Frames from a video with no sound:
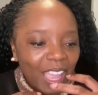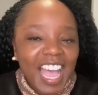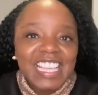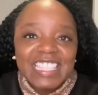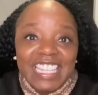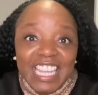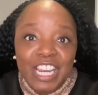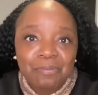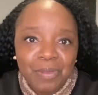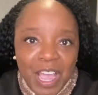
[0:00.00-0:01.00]
I'm sitting here,
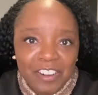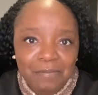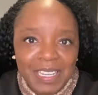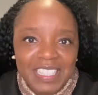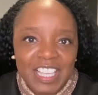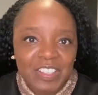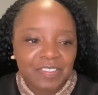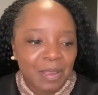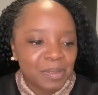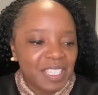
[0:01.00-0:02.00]
I'm proud of myself.
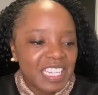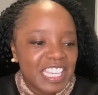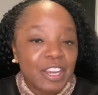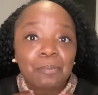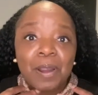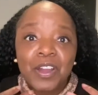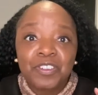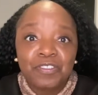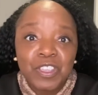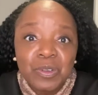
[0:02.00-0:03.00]
I'm sitting here proud
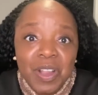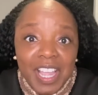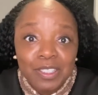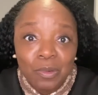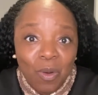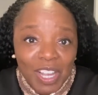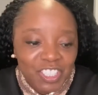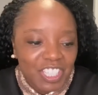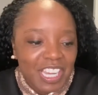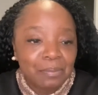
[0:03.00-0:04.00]
of you guys
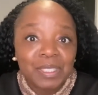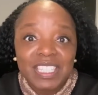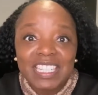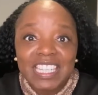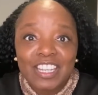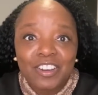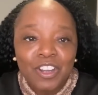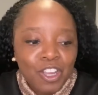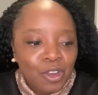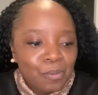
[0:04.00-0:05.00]
watching. I'm sitting here
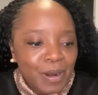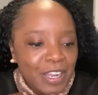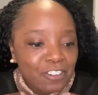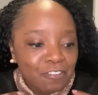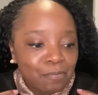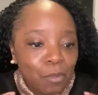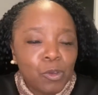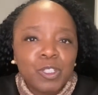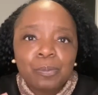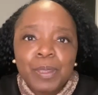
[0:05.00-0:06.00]
proud of
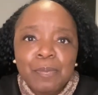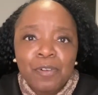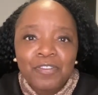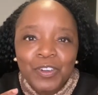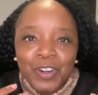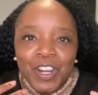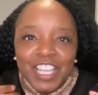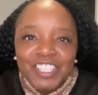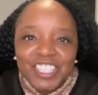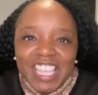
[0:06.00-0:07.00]
most people for
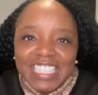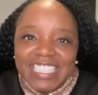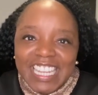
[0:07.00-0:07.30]
just that